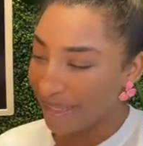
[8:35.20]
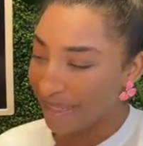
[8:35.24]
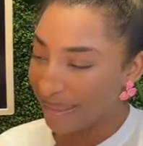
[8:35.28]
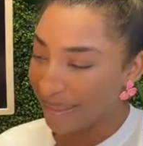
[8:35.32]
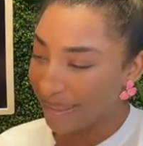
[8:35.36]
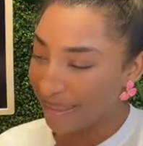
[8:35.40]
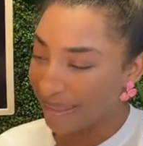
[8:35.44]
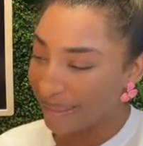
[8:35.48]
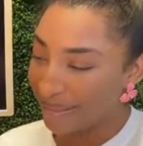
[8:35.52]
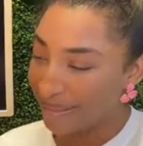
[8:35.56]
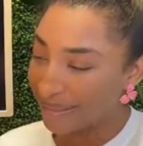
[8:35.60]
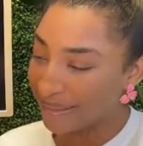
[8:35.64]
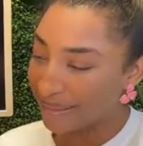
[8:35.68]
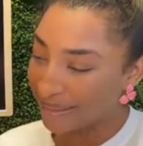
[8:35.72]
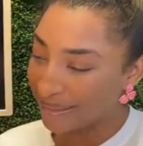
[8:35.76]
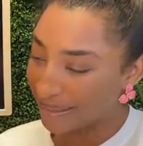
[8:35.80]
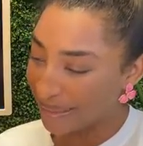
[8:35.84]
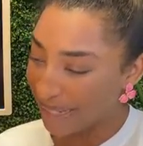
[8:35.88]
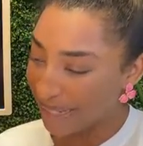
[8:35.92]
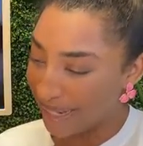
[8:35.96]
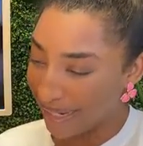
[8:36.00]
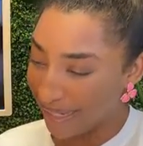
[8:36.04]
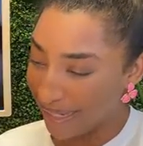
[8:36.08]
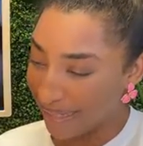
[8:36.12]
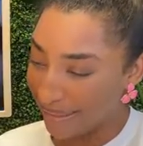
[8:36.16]
this is
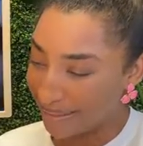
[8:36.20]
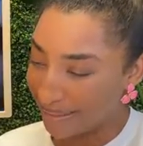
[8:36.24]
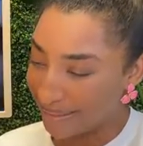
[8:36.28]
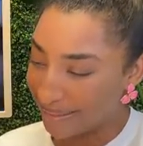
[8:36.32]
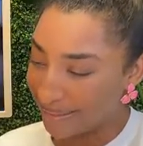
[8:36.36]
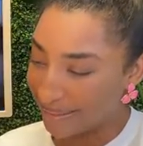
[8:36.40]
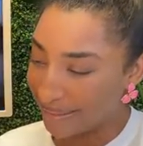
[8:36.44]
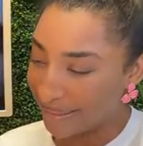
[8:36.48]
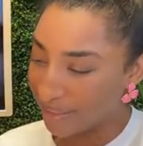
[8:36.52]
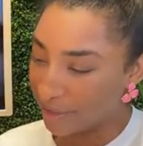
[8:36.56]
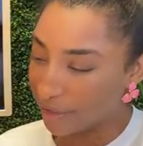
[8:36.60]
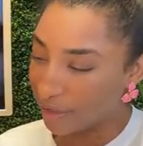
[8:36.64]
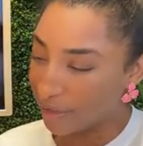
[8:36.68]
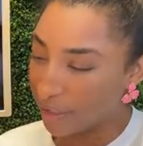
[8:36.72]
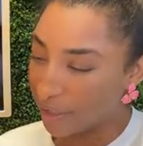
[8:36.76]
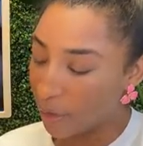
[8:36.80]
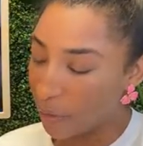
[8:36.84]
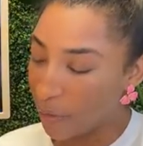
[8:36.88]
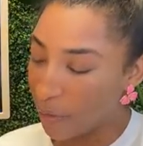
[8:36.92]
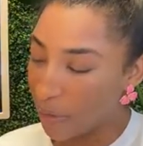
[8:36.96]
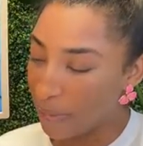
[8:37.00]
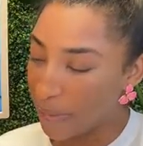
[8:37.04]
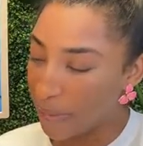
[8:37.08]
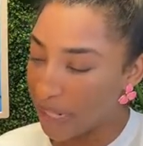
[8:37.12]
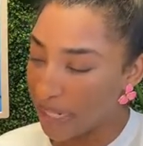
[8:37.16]
nice. There's
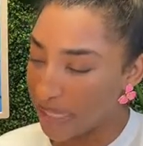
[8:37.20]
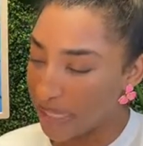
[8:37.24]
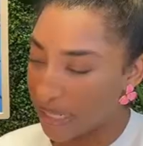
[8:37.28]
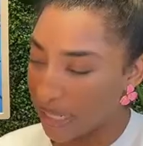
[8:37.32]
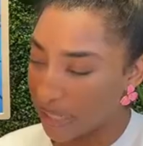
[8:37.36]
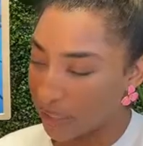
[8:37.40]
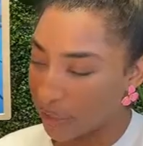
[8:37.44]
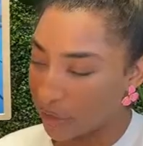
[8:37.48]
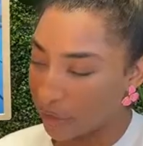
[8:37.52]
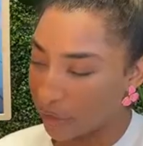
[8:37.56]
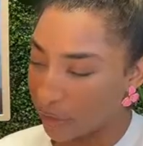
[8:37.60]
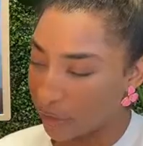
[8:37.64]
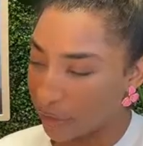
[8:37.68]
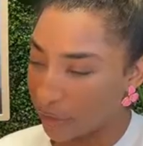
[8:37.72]
another one by Dr.